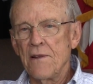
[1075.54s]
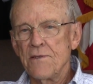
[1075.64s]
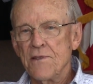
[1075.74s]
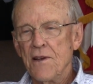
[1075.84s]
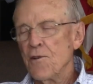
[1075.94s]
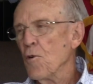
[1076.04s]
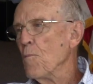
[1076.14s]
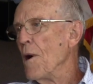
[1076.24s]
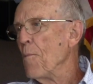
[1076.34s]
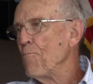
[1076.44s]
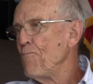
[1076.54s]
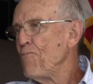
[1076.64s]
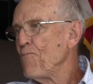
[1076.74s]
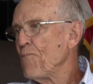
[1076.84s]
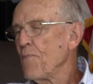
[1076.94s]
stay-at-home mom.
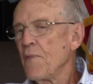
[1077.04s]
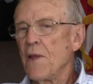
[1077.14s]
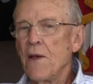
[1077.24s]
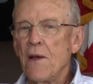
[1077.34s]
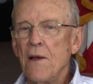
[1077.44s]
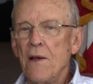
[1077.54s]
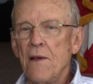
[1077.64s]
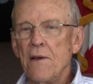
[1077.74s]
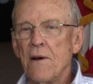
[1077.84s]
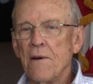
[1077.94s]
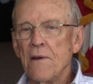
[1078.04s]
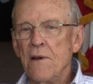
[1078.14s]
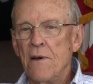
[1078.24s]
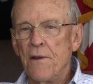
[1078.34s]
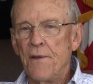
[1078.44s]
Yes. Yeah,
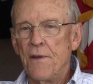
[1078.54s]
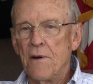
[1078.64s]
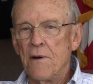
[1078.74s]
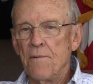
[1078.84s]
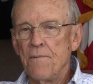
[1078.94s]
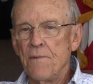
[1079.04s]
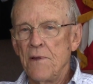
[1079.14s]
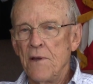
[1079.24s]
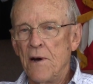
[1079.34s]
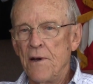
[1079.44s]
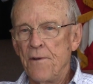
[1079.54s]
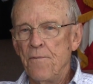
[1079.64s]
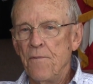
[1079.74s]
and uh, I had